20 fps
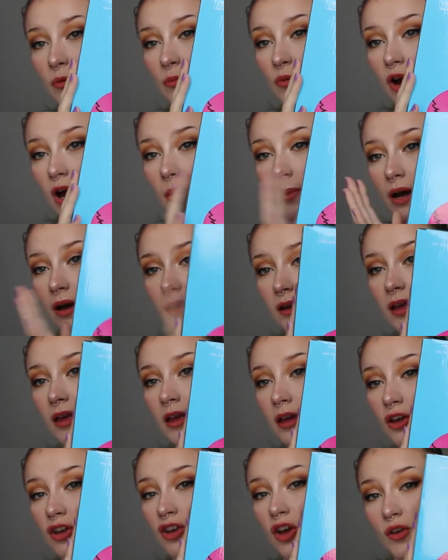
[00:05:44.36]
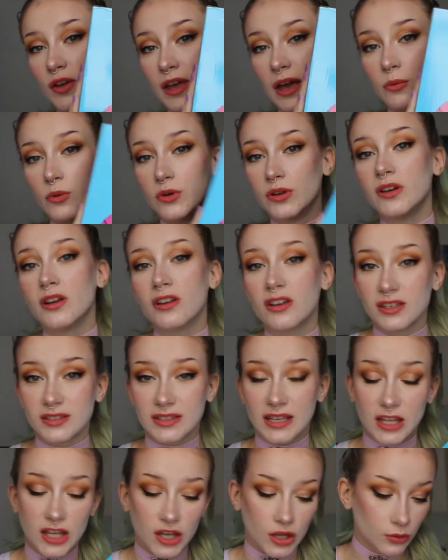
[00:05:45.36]
from Primark. Go get one because
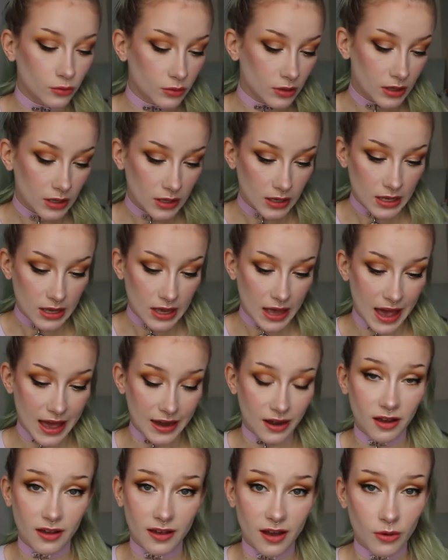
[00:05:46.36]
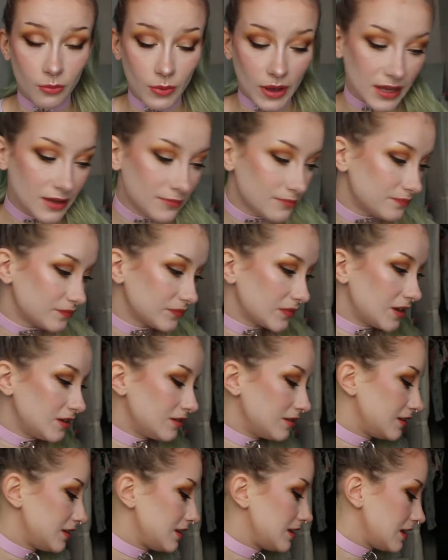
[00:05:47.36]
they're cute and I can't wait.
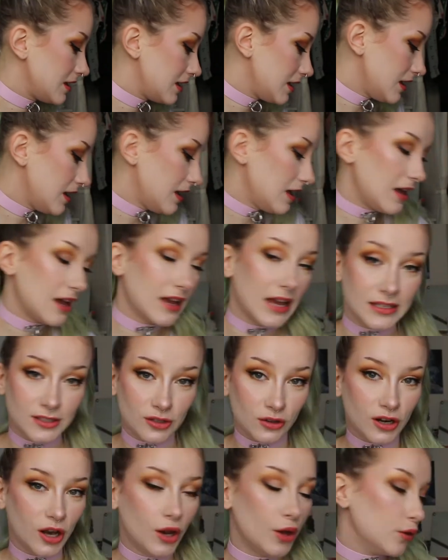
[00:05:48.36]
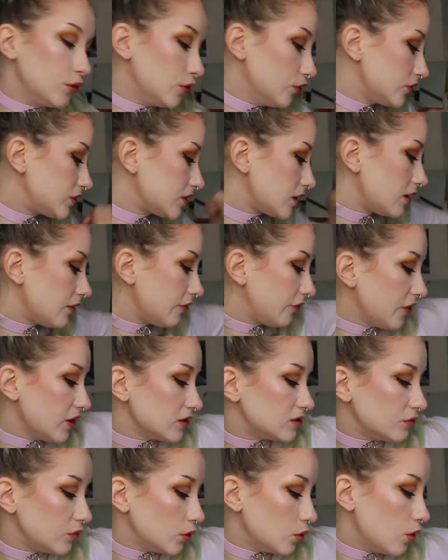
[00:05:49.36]
Okay, so clothes.
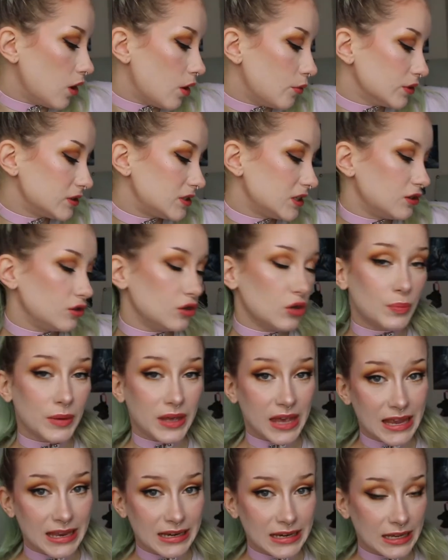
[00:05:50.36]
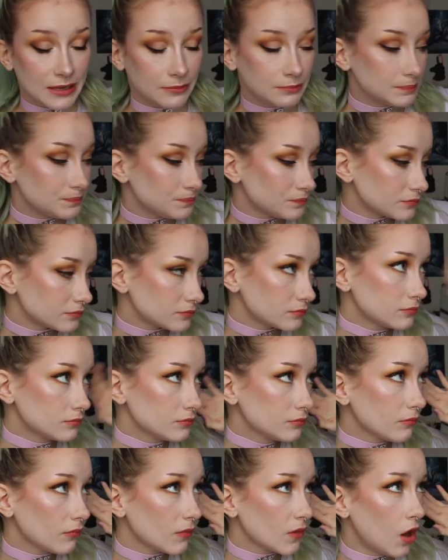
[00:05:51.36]
First of all, I wanted a new bikini.
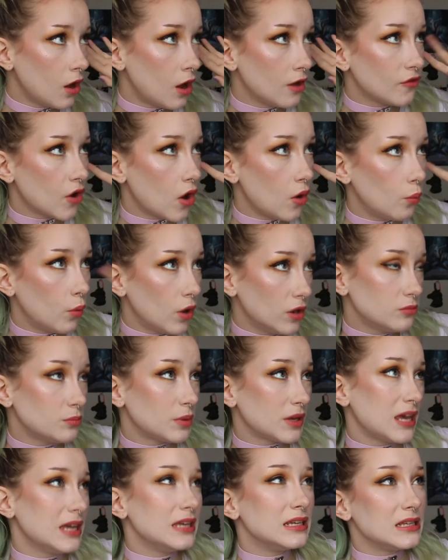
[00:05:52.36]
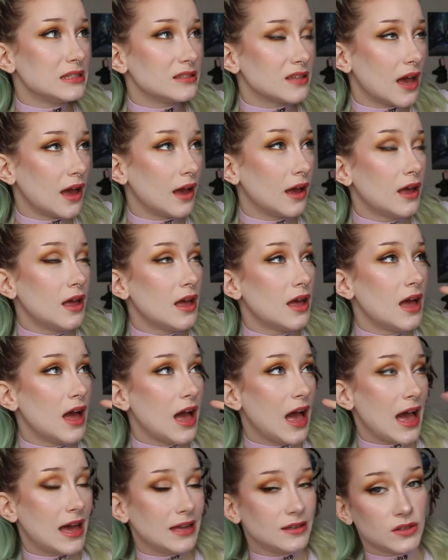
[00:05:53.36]
I've got one bikini set
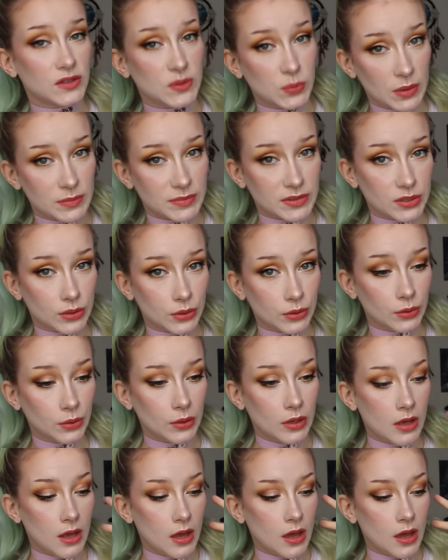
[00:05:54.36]
and a swimsuit,